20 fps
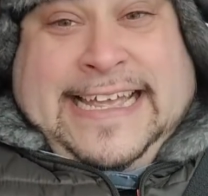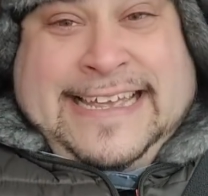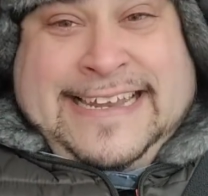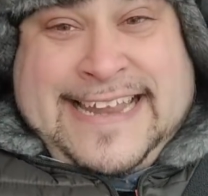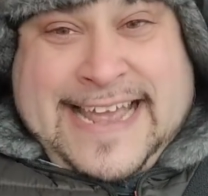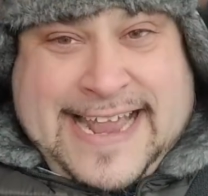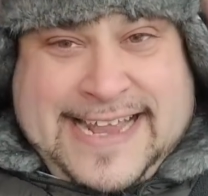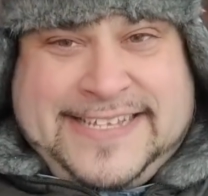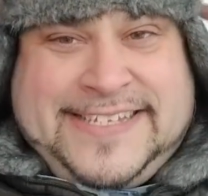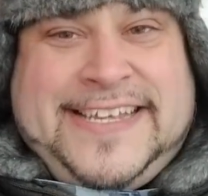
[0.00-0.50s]

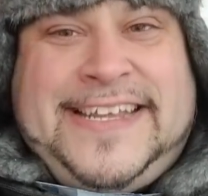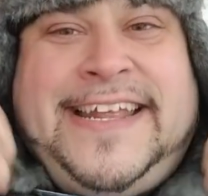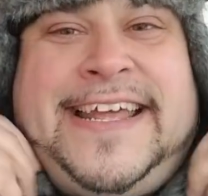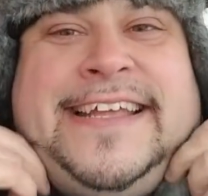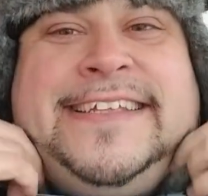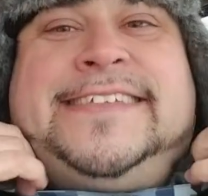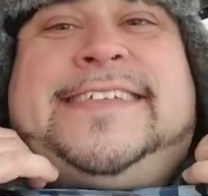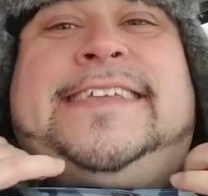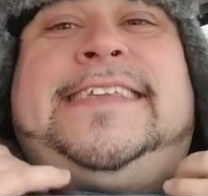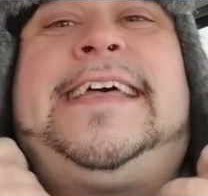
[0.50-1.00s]
Nice and
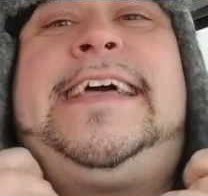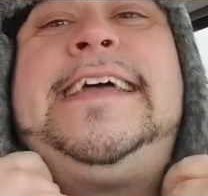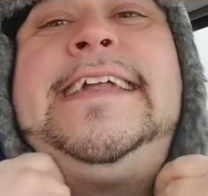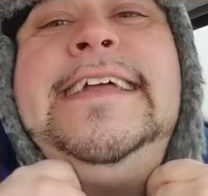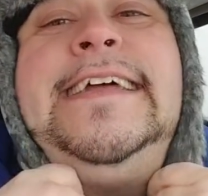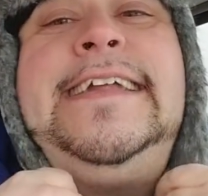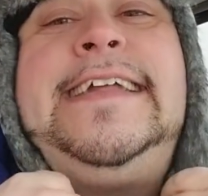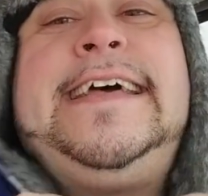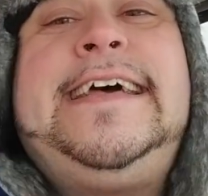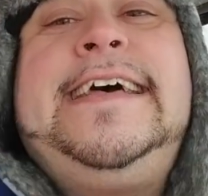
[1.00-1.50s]

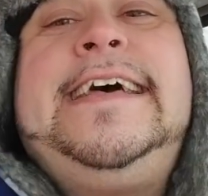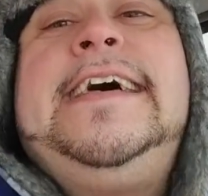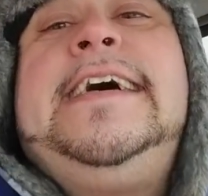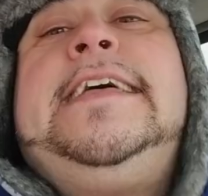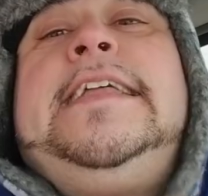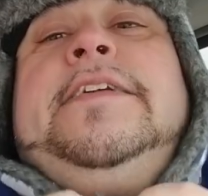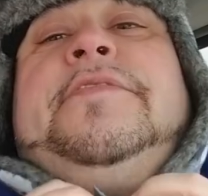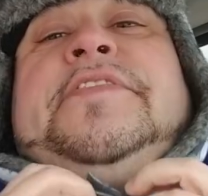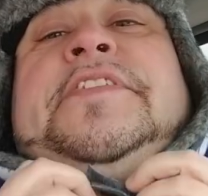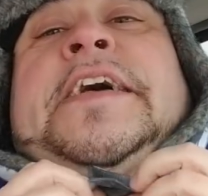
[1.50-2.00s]
insulated.
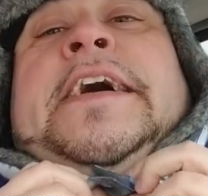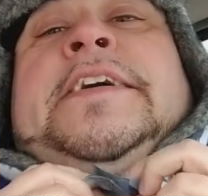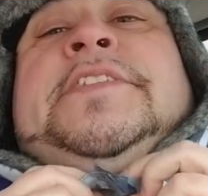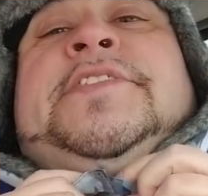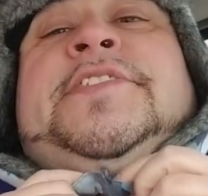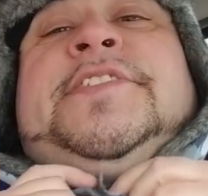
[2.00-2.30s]
It even has